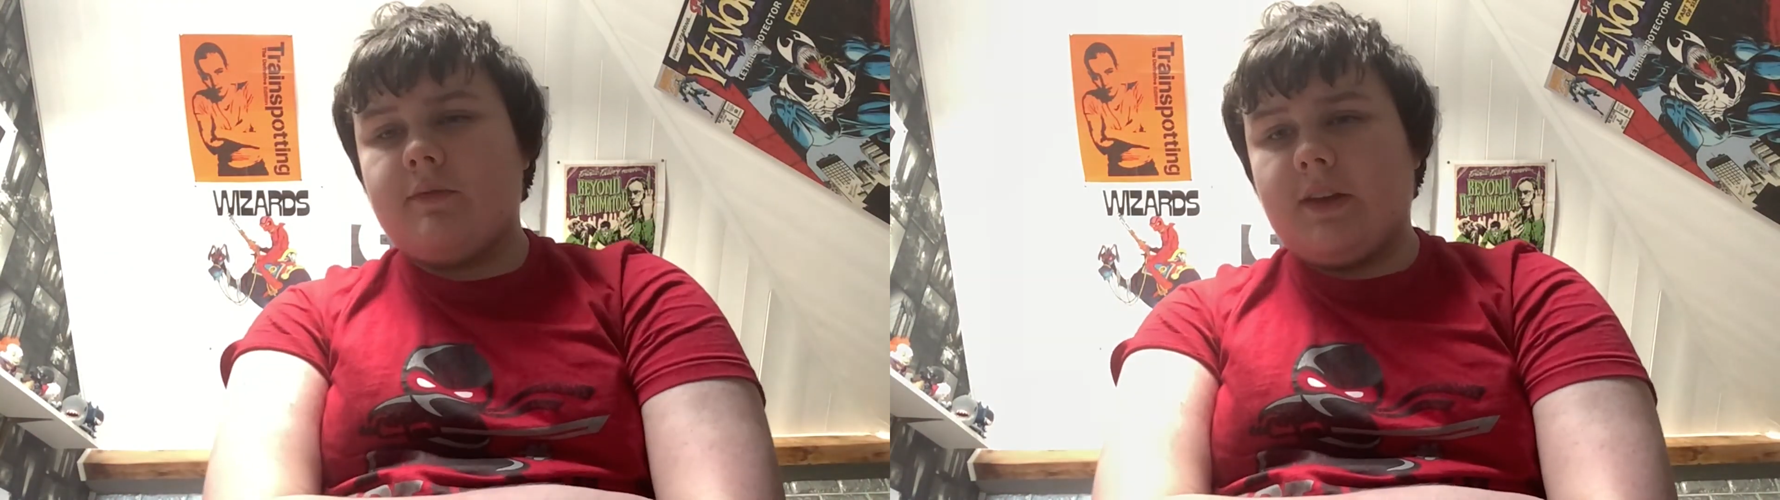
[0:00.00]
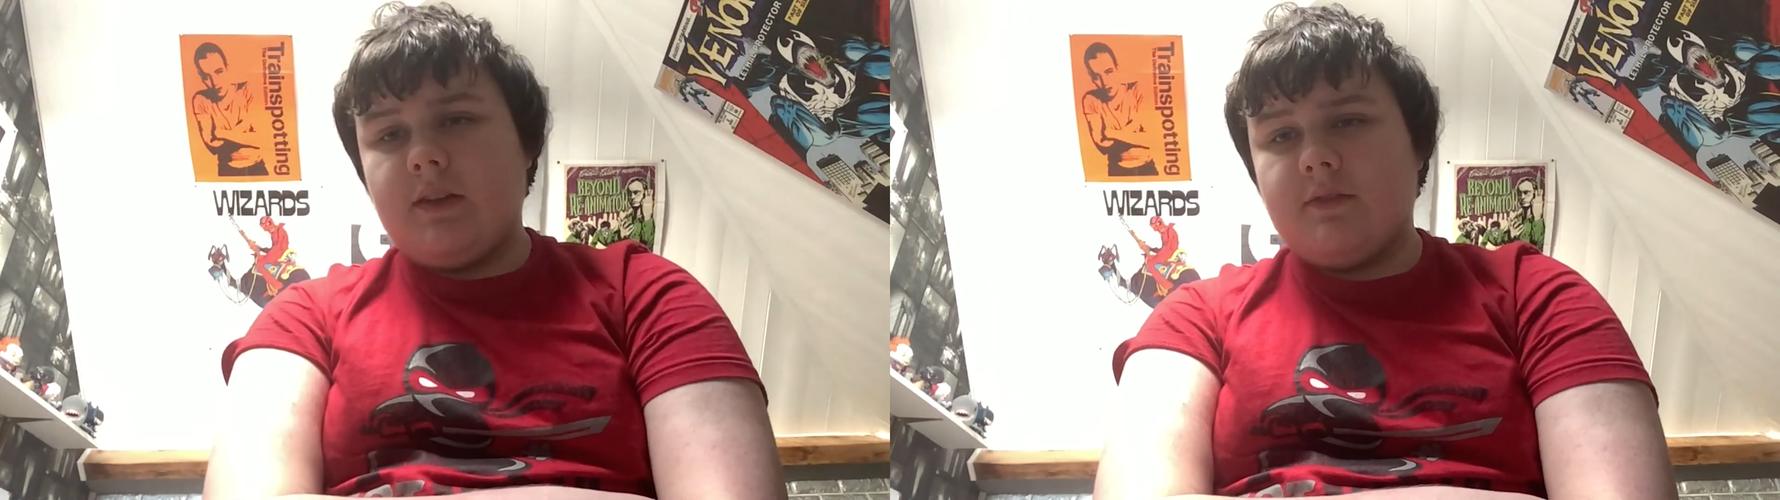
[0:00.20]

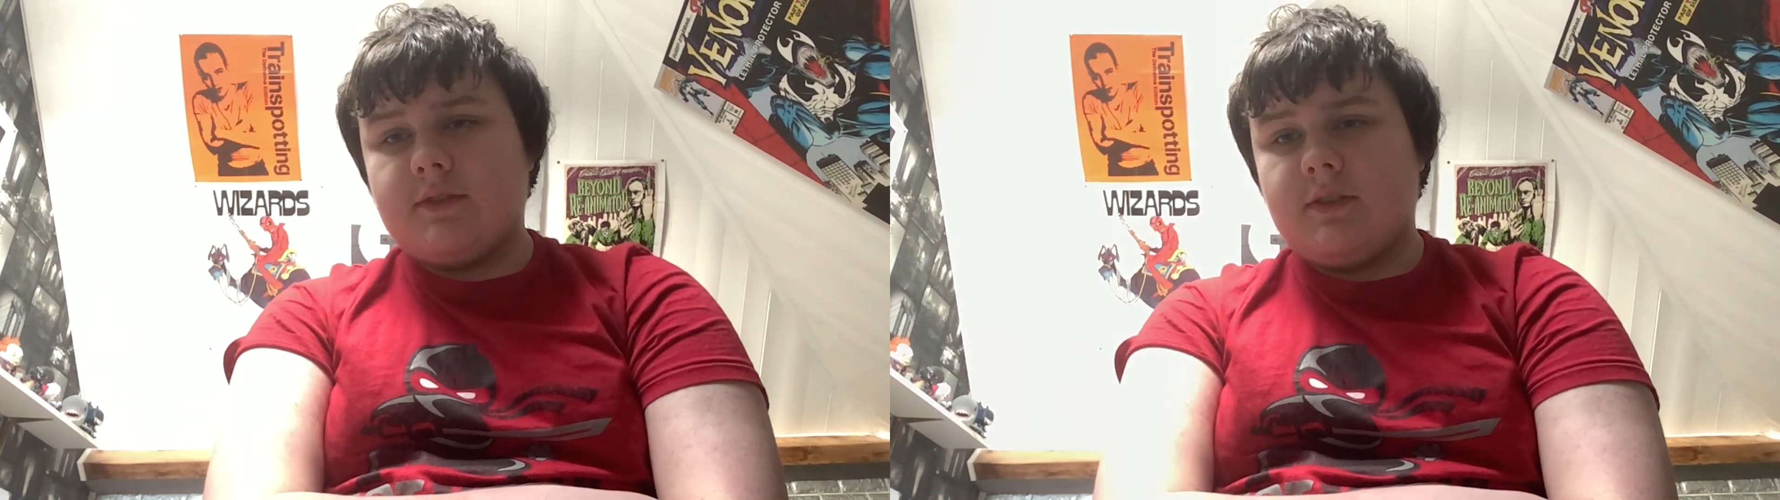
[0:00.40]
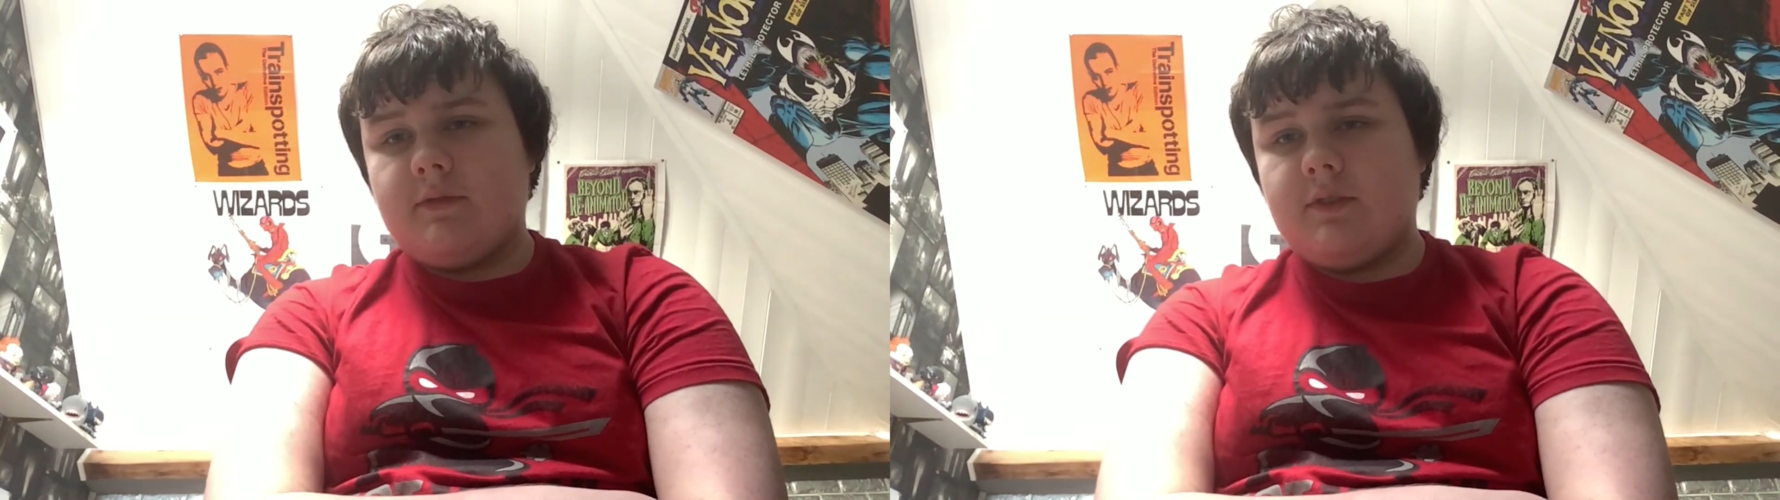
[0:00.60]

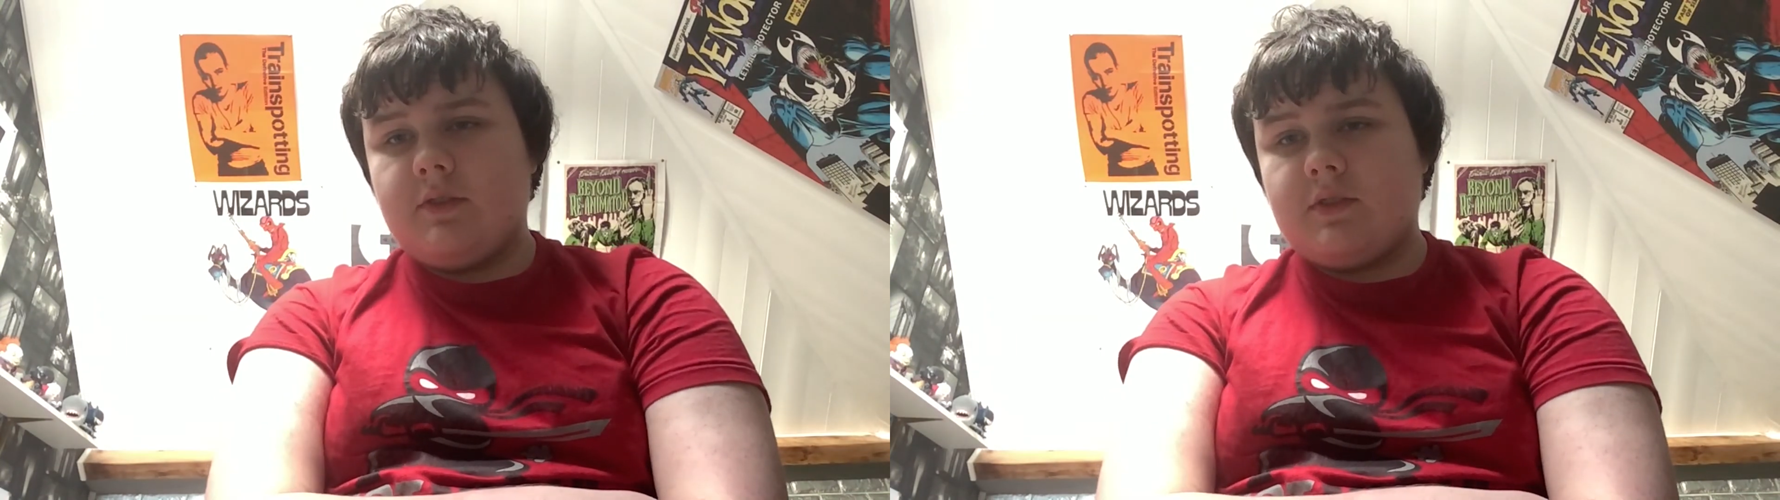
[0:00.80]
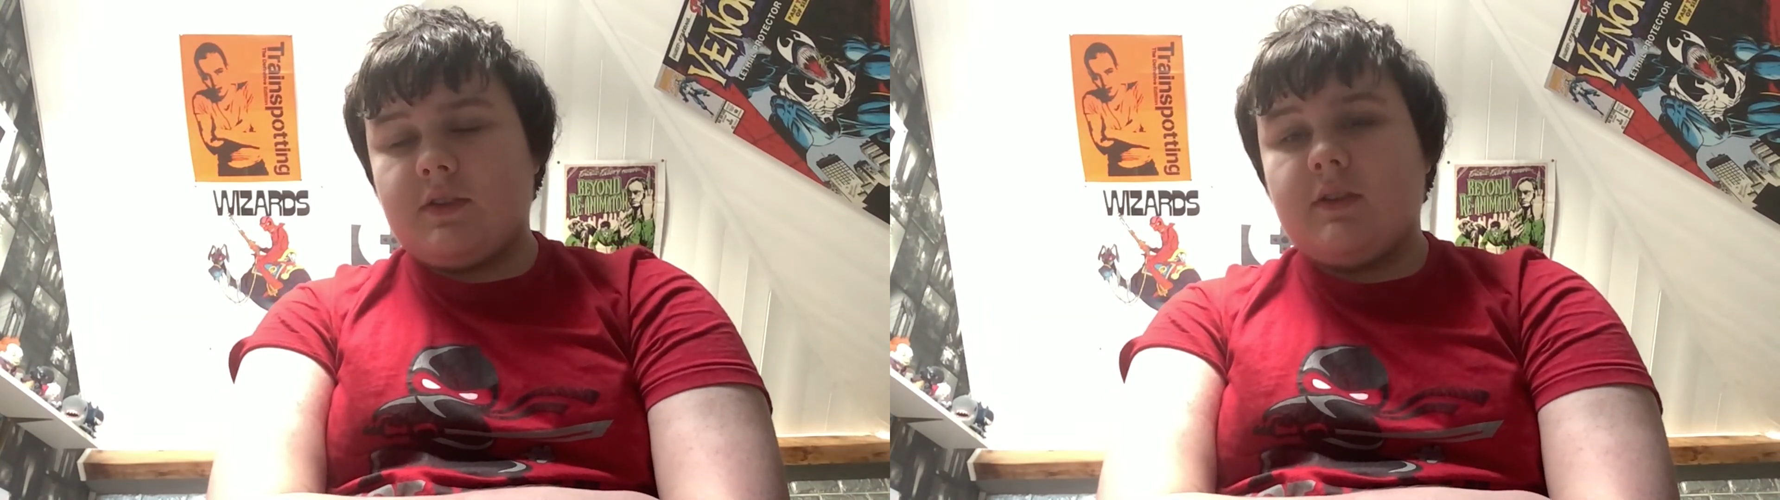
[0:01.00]
videos in the
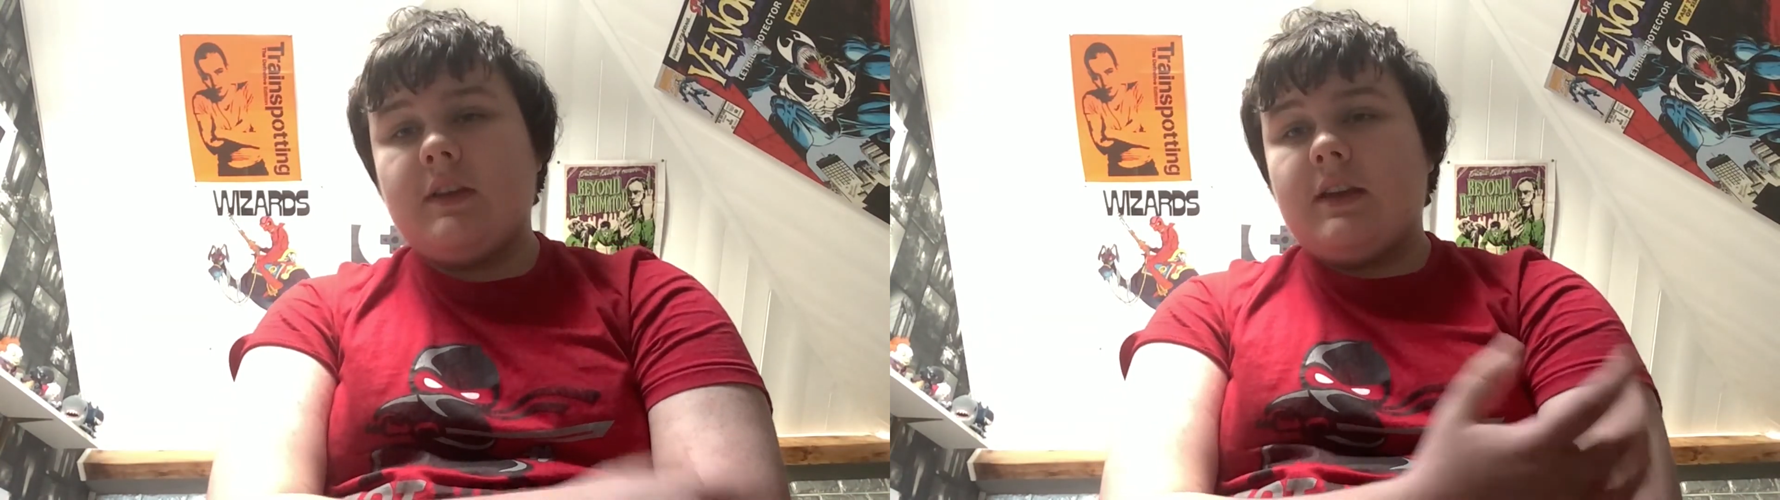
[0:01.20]
future,